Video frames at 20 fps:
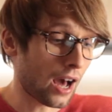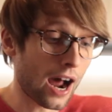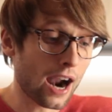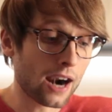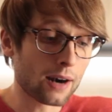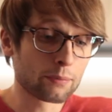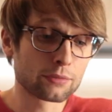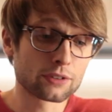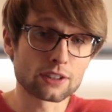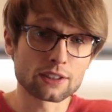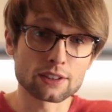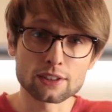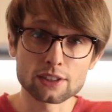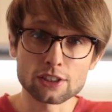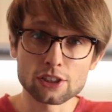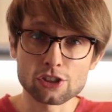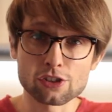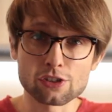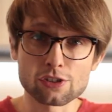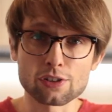ARM
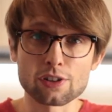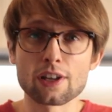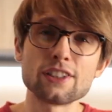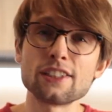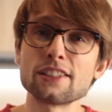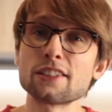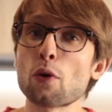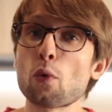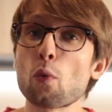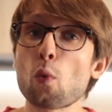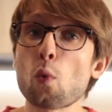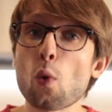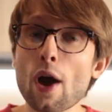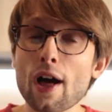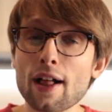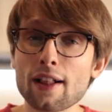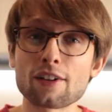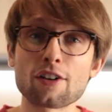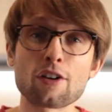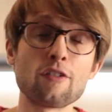transition is a
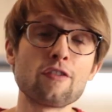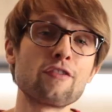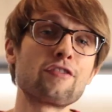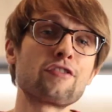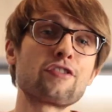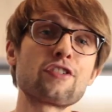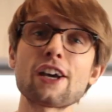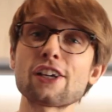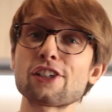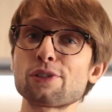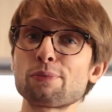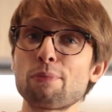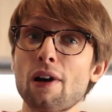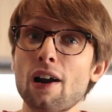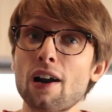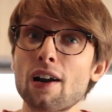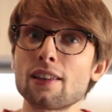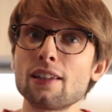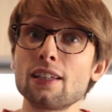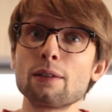welcome fresh
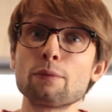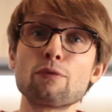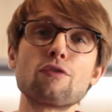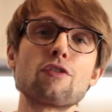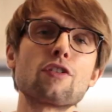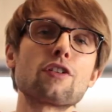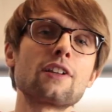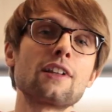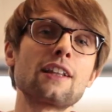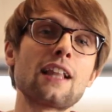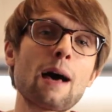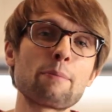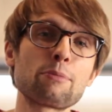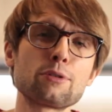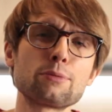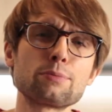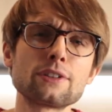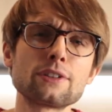paradigm for the laptop